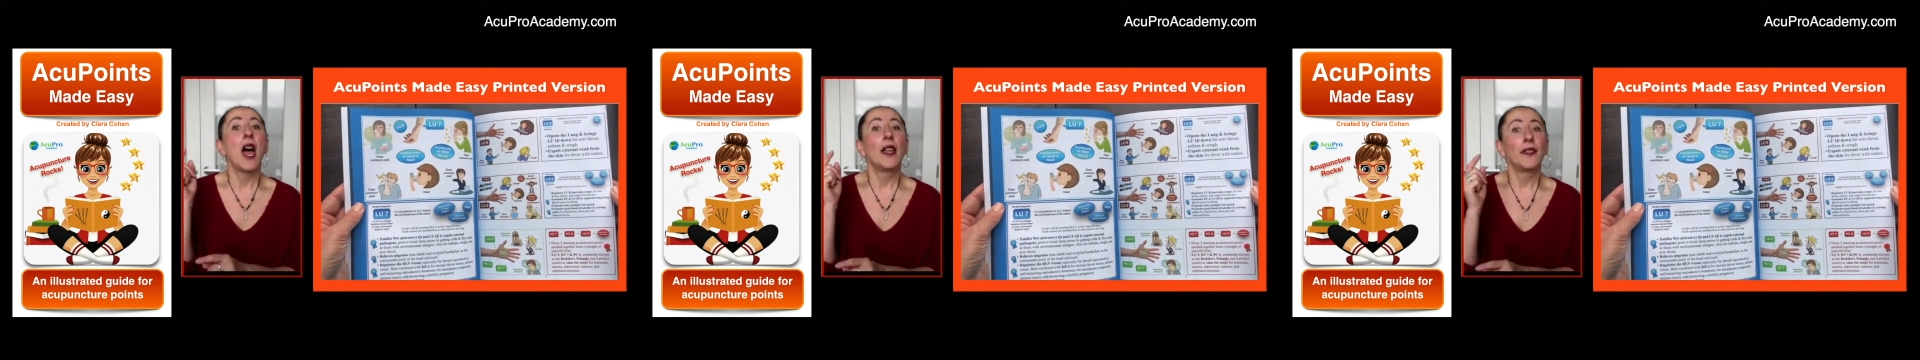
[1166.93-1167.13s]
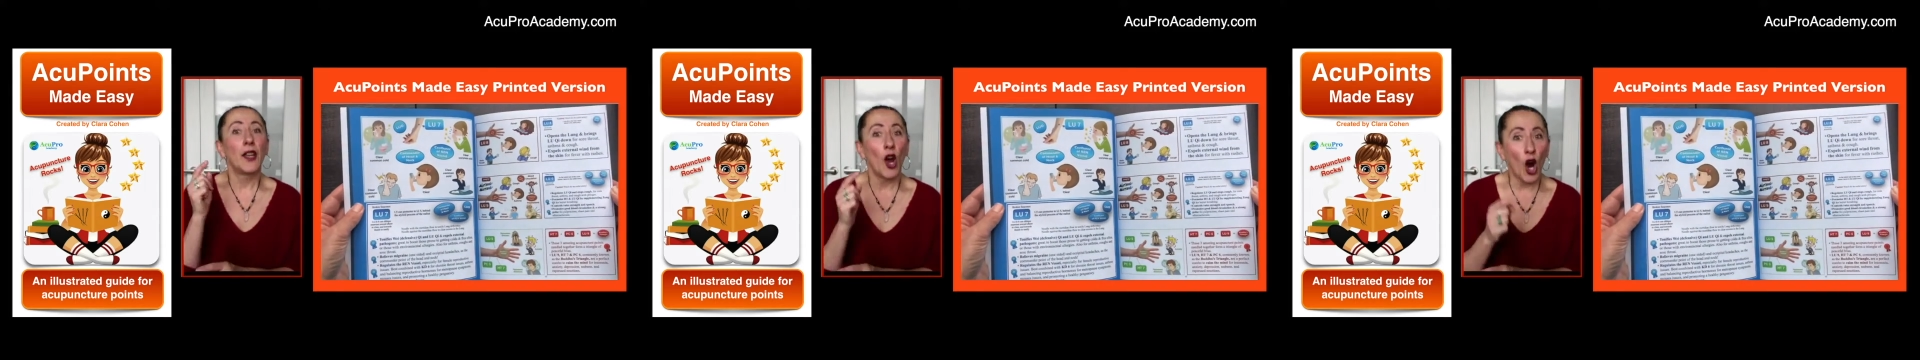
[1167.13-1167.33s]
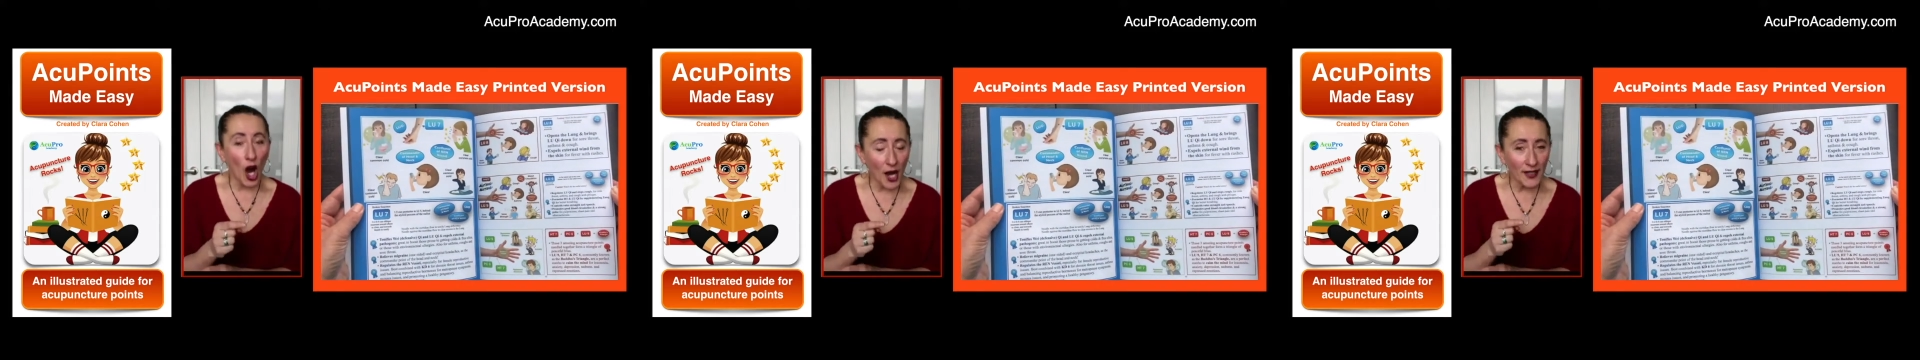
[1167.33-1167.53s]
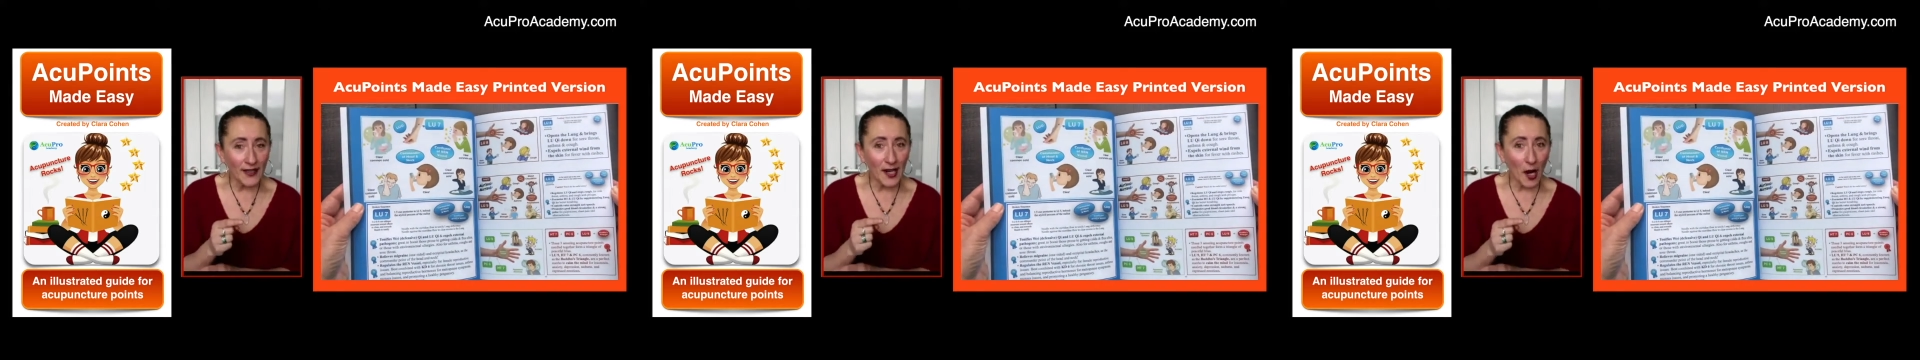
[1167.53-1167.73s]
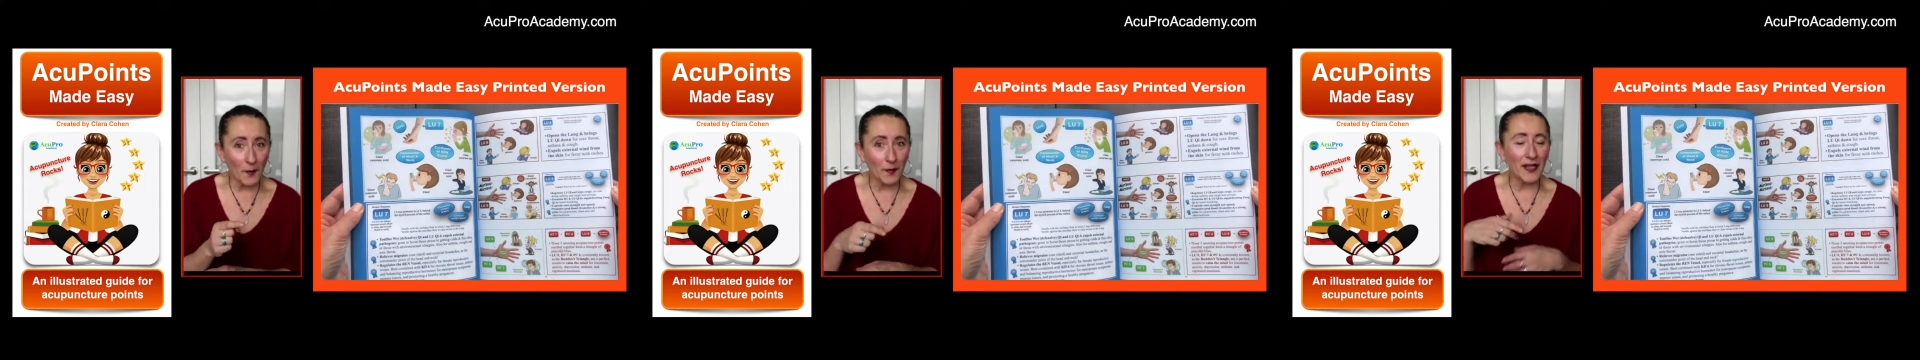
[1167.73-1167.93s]
The hard
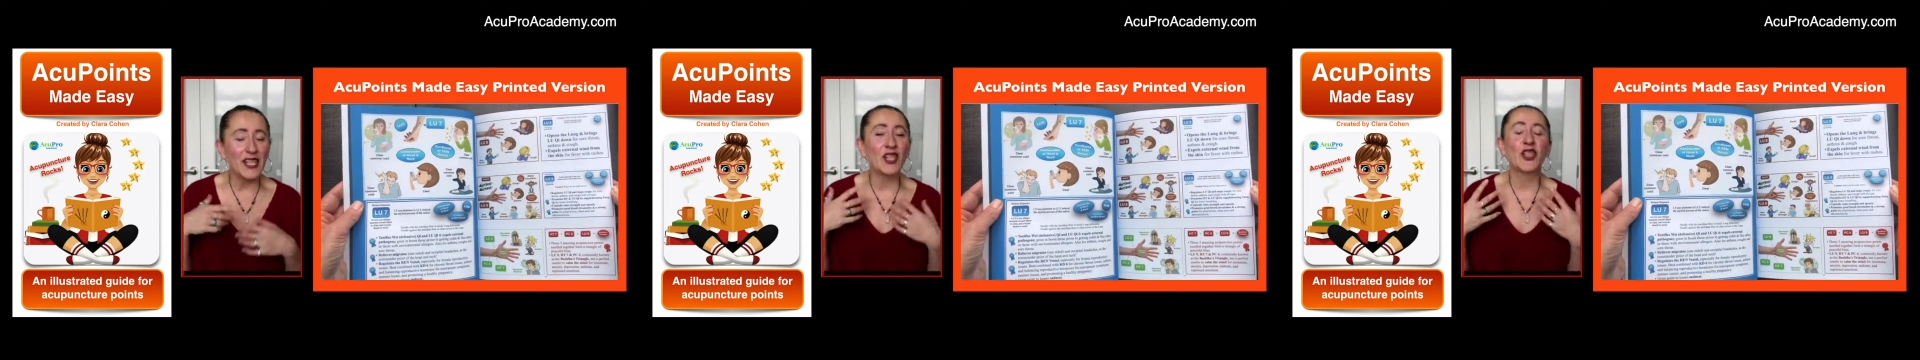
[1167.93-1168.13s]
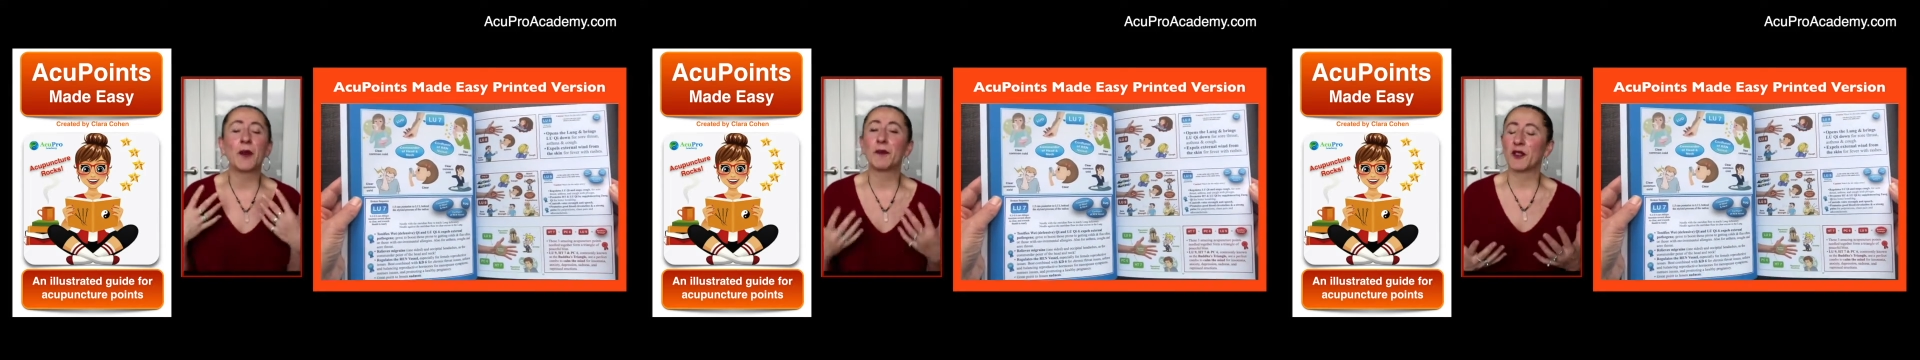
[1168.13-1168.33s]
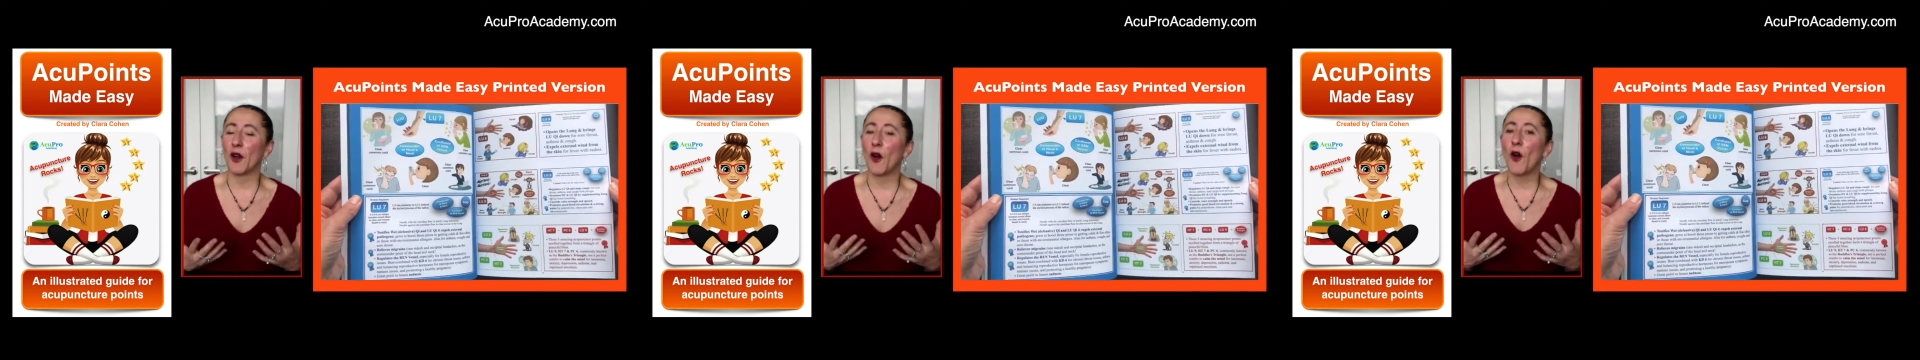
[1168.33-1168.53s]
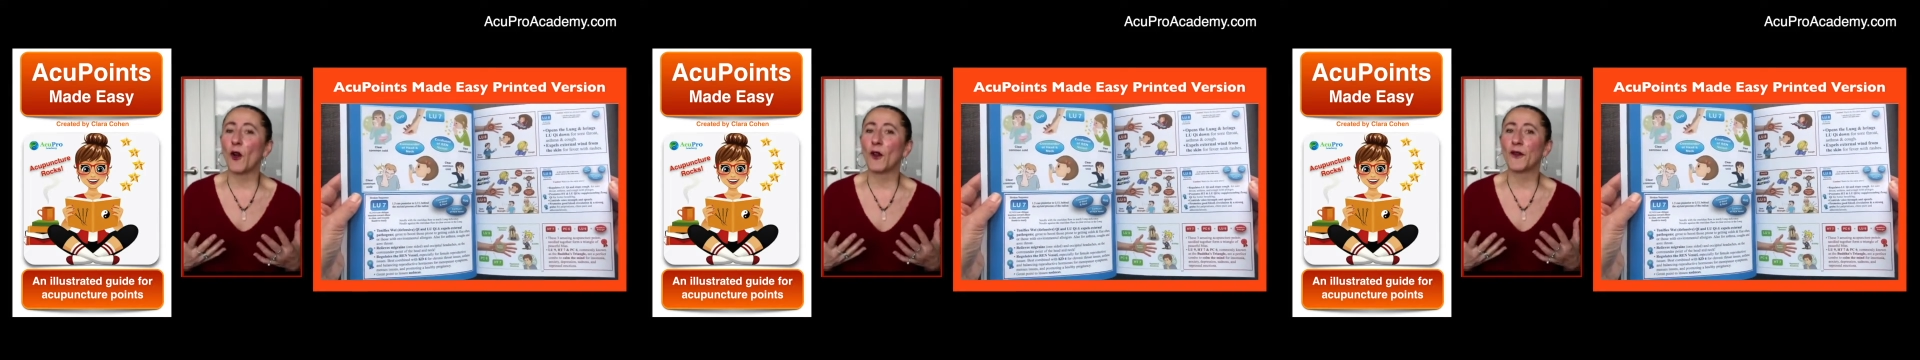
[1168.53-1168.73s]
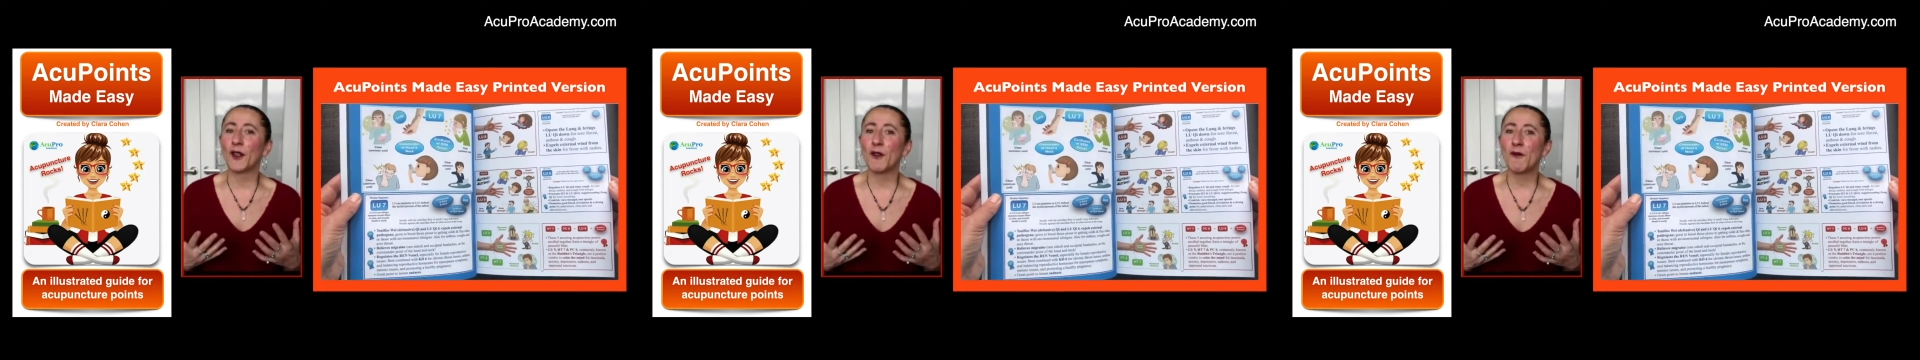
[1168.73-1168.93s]
copy ships all
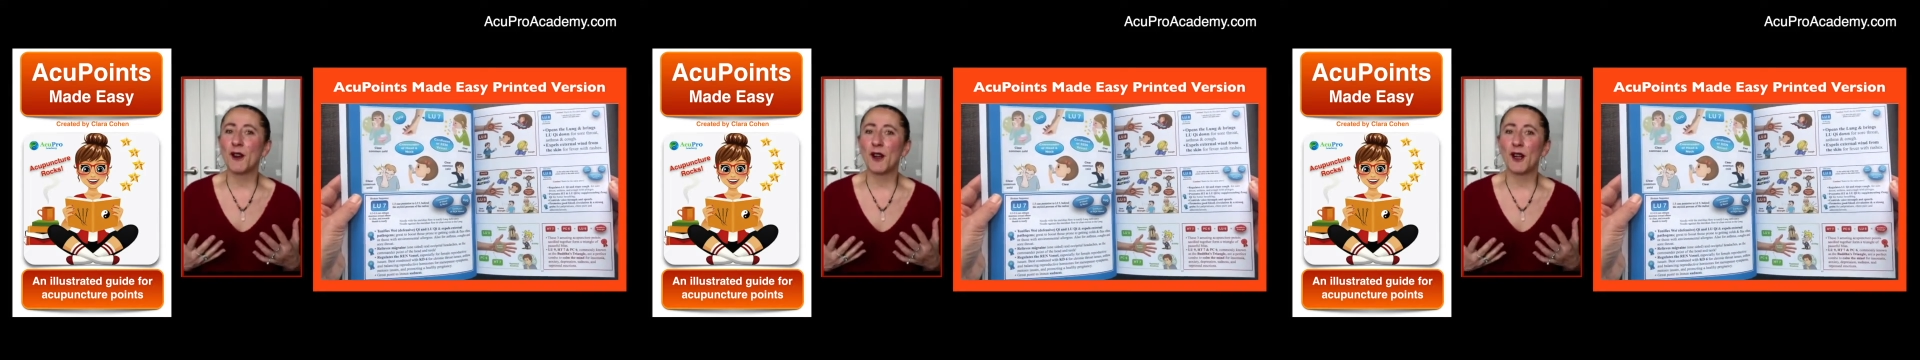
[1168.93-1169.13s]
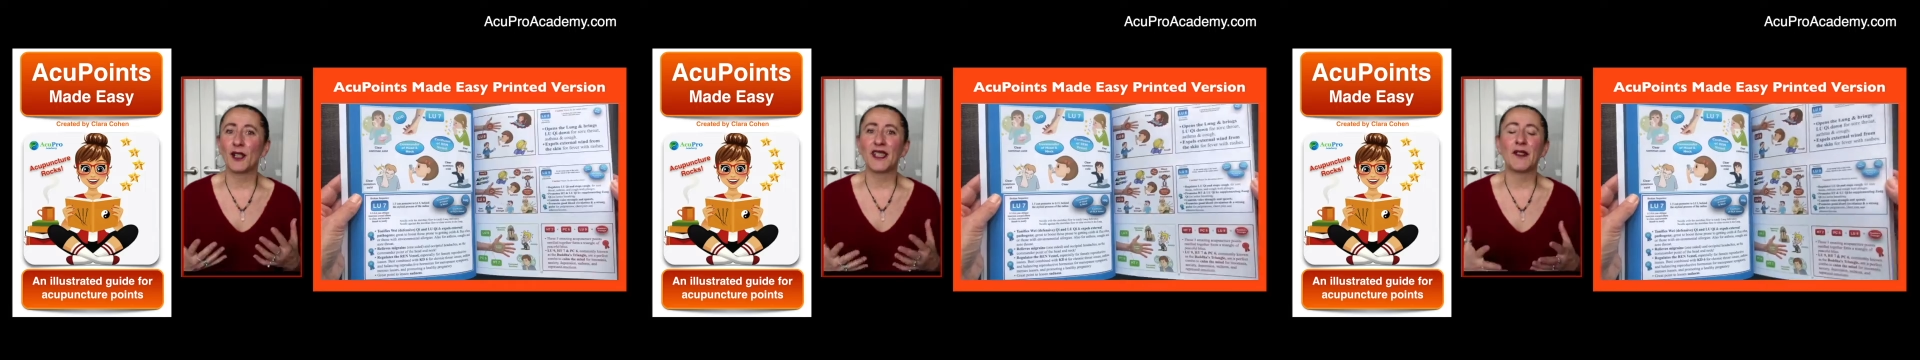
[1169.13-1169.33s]
over the world.